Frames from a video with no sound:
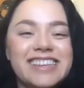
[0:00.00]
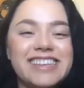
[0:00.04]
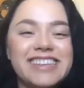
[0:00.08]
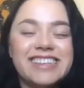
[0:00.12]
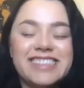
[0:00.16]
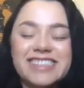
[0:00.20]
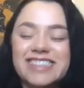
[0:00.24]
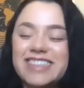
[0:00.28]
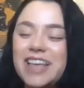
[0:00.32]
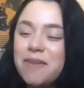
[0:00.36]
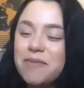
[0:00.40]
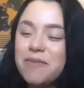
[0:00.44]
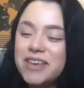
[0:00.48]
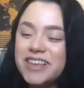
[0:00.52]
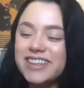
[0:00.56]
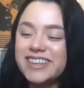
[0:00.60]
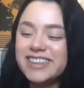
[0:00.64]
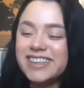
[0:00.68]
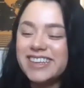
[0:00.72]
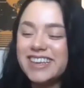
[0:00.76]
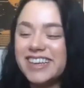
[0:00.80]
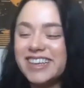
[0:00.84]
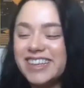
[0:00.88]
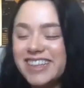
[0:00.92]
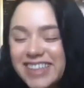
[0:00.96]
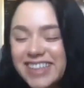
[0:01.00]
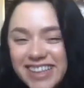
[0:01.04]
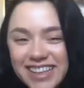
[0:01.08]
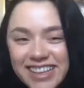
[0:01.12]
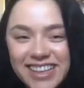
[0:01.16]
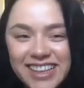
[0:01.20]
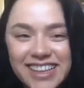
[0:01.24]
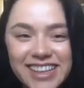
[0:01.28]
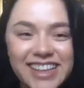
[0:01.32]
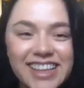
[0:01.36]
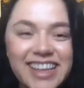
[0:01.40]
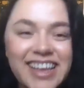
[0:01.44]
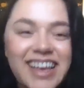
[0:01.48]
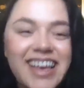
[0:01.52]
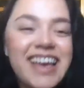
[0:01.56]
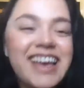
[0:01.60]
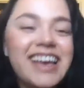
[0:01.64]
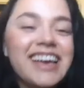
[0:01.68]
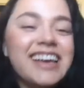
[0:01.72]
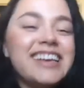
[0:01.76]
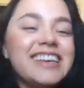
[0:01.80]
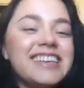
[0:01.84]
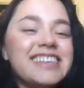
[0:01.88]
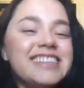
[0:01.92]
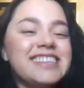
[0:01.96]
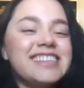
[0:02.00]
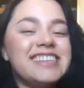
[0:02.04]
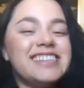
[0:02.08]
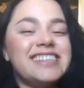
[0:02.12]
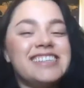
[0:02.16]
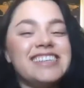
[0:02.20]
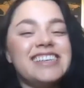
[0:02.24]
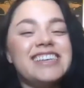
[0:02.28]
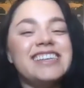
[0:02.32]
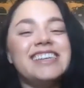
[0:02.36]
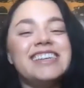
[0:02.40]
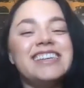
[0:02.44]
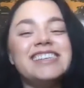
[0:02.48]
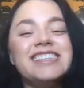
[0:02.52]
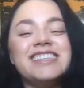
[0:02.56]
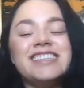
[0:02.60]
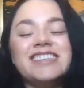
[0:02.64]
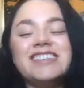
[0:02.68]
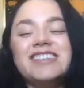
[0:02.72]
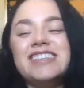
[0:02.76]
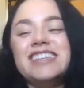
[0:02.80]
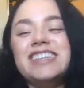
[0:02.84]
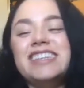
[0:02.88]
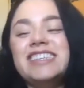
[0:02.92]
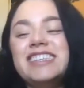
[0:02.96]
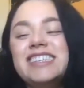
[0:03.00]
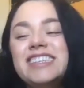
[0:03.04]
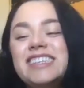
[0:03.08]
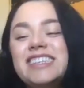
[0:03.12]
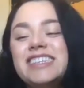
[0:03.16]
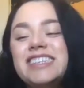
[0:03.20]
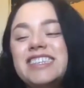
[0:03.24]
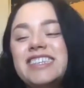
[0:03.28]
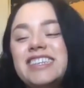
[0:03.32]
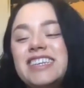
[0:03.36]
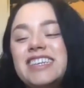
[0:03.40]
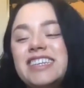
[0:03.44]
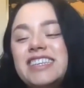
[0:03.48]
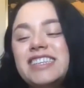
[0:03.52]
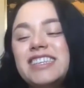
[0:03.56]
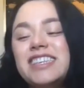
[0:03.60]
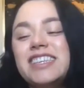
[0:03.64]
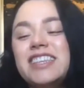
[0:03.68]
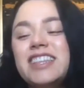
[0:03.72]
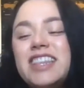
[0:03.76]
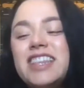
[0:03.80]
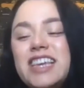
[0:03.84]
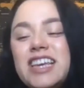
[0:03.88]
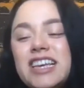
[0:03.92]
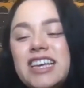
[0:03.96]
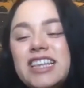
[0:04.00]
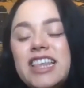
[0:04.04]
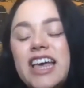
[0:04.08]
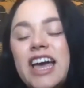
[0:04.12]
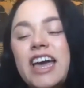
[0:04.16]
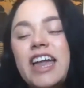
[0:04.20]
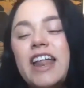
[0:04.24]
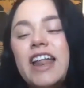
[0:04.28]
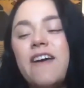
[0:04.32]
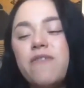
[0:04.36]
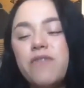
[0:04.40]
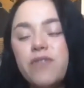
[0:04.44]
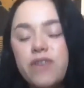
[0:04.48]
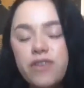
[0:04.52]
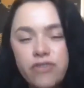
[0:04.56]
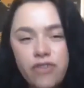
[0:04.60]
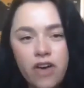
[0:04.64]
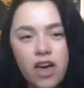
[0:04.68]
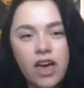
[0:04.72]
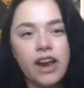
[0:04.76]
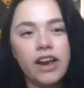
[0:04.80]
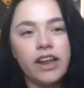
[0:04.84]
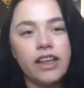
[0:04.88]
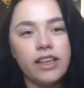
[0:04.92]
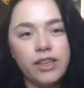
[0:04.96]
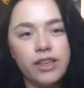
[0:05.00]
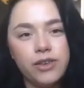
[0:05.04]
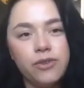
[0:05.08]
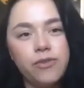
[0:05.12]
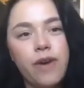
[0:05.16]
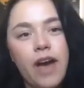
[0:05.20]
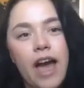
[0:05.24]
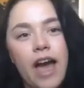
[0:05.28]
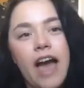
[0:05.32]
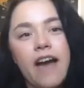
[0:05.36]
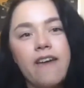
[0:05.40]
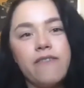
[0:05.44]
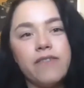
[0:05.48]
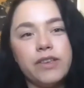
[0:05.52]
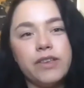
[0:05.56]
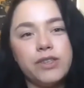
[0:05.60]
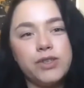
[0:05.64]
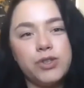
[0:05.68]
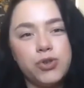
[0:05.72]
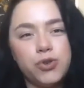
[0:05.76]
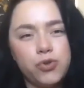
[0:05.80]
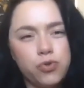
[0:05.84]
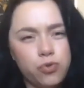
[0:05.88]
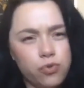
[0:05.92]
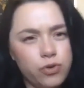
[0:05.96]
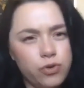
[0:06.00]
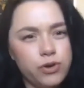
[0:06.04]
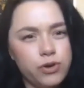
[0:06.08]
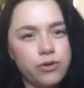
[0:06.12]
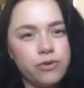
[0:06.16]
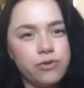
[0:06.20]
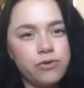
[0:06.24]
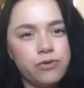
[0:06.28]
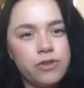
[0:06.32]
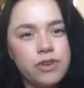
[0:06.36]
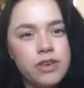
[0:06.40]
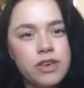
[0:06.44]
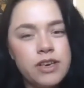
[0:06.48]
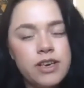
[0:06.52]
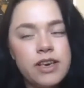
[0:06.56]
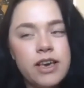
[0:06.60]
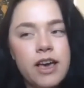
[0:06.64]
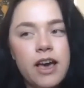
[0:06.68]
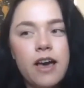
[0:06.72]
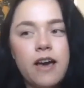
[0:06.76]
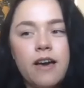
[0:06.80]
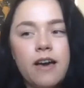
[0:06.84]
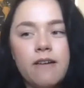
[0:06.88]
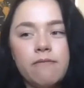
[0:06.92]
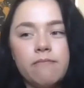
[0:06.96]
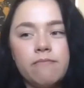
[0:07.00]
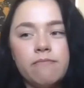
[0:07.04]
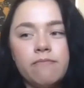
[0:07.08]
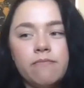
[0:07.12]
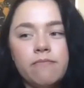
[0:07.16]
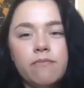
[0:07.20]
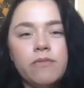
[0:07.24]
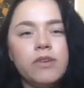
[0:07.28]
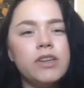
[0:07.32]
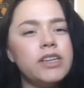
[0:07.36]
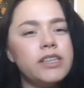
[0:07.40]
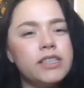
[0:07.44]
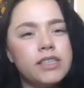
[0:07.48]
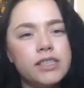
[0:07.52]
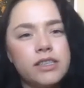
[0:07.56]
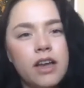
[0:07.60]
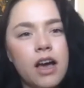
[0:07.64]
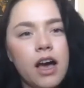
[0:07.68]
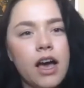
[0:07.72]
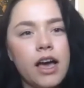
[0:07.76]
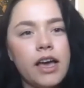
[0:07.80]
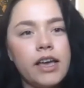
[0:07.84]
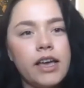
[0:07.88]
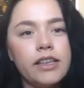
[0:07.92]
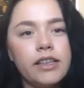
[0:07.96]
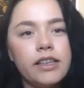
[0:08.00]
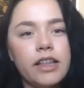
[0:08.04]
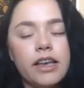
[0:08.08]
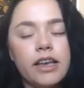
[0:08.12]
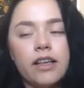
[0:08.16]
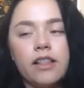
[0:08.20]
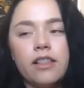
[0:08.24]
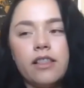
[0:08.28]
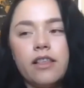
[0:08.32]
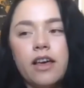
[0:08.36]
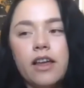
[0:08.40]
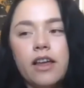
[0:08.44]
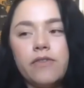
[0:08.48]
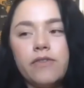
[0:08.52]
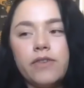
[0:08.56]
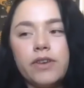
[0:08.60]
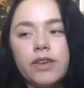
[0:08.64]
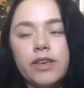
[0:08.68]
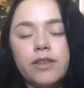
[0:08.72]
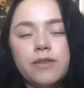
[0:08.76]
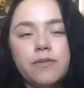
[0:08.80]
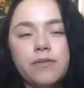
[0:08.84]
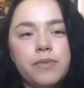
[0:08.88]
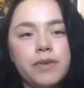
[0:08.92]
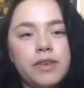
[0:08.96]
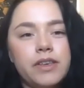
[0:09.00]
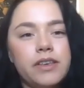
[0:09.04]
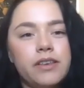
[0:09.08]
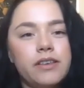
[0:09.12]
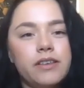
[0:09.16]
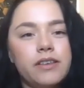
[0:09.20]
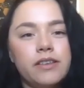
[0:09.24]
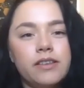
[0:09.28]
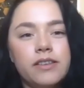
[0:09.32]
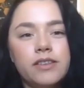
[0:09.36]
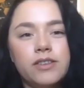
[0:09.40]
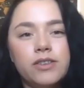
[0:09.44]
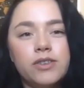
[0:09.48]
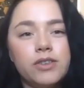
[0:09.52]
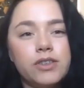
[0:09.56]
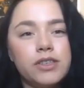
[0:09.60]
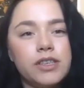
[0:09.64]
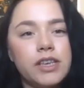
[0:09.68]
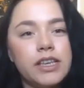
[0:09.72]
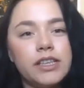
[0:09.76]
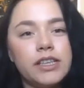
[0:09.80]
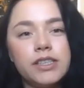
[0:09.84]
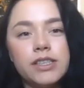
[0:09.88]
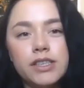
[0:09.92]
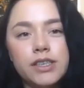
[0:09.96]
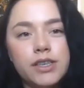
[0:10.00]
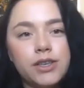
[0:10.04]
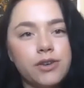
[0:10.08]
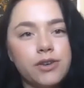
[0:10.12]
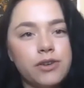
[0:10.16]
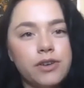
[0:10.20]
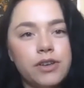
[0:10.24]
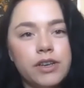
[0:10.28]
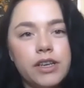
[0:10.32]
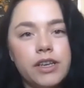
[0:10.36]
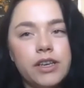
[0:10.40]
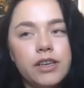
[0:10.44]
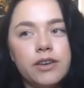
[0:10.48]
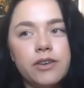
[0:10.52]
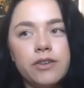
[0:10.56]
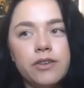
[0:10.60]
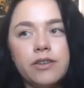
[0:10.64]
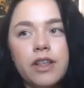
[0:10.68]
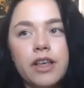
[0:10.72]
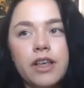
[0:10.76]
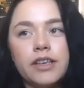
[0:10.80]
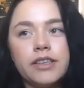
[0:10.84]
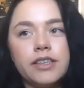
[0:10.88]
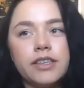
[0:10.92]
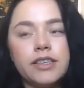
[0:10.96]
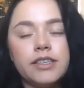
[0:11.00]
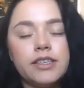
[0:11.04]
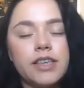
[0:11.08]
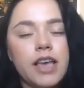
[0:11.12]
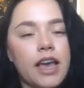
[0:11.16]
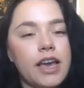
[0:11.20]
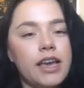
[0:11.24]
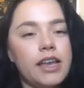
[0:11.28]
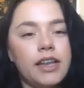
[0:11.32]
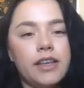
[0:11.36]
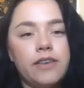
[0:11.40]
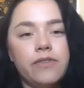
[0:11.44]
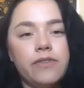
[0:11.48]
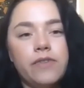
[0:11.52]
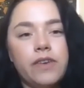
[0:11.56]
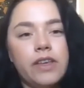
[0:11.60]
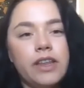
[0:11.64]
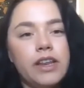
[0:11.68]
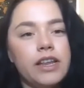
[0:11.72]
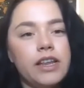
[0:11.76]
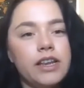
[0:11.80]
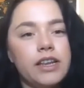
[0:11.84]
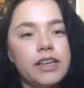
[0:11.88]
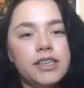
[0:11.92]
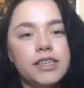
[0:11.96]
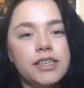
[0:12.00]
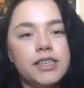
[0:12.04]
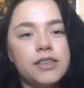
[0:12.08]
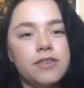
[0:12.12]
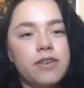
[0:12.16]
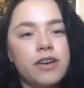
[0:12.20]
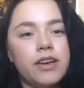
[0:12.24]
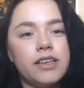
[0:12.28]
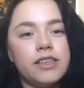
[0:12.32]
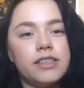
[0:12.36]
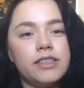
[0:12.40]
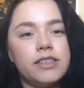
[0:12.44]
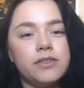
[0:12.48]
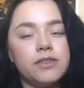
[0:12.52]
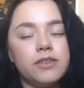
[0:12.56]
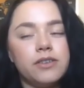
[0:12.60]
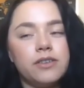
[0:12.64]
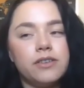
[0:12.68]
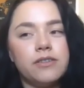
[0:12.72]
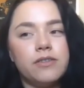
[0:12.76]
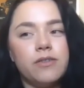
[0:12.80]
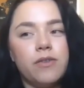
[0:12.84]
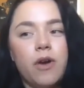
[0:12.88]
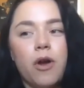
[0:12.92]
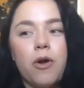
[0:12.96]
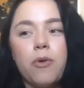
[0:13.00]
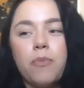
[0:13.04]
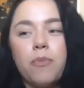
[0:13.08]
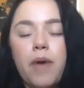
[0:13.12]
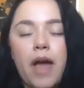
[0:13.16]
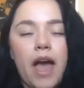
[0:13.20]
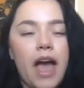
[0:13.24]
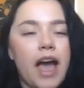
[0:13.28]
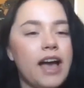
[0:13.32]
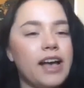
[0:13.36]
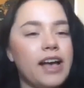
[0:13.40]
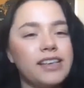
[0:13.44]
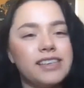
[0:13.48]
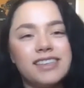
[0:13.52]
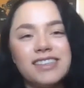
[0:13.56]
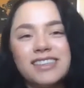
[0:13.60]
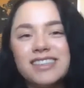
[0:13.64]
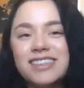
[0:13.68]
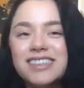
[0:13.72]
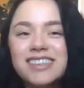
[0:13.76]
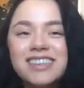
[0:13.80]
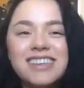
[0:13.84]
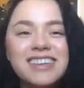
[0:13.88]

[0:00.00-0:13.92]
it. Because it is so easy to think that every thought you have is true, when it's not. Like a lot of it can be just insecurity or like society feeding into us, or our past